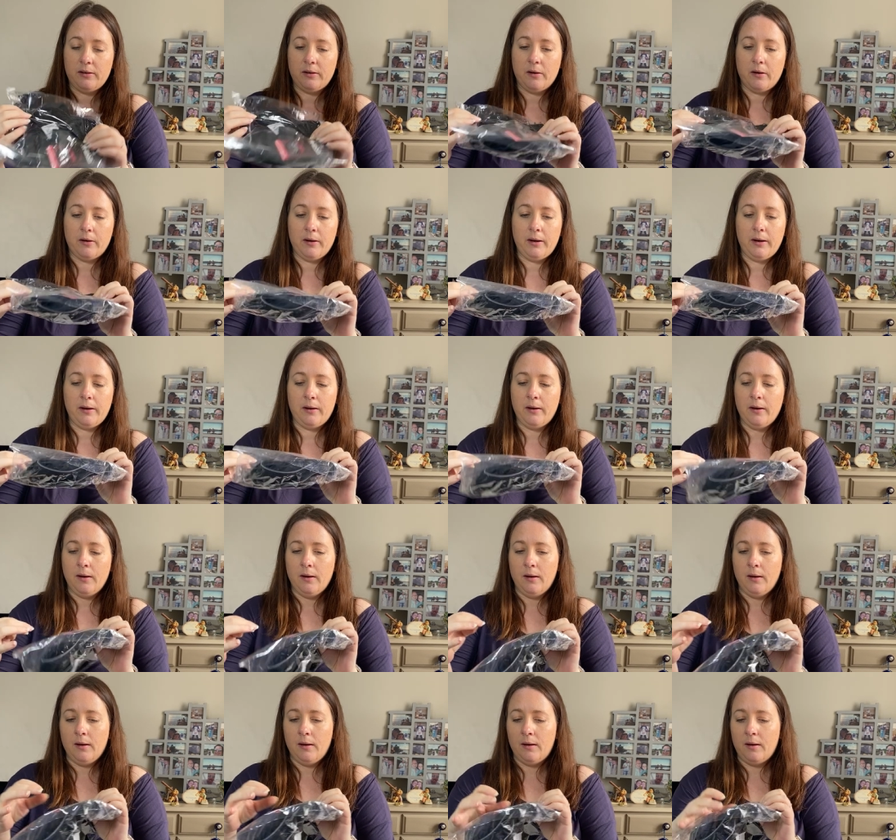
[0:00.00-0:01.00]
99
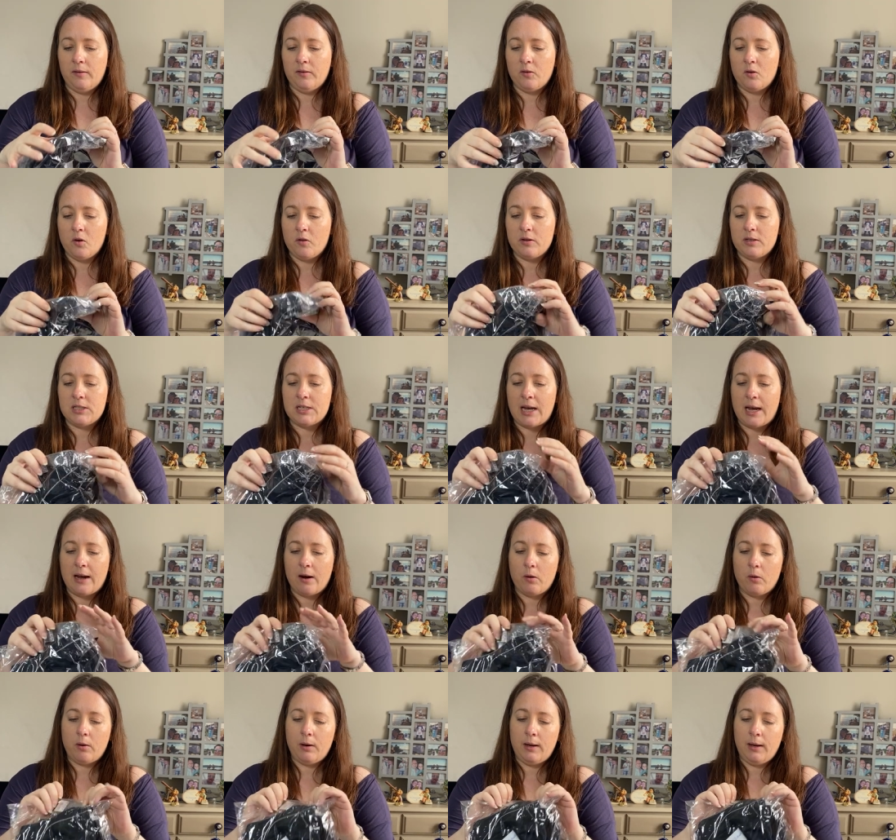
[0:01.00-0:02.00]
It's got the tag
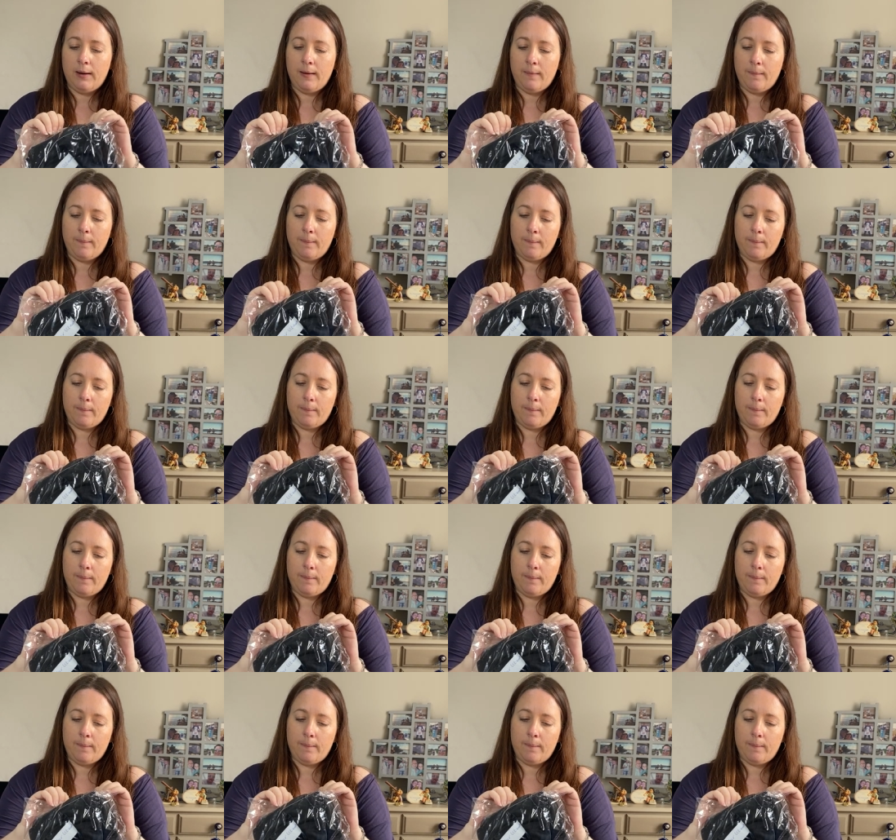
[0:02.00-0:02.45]
on it.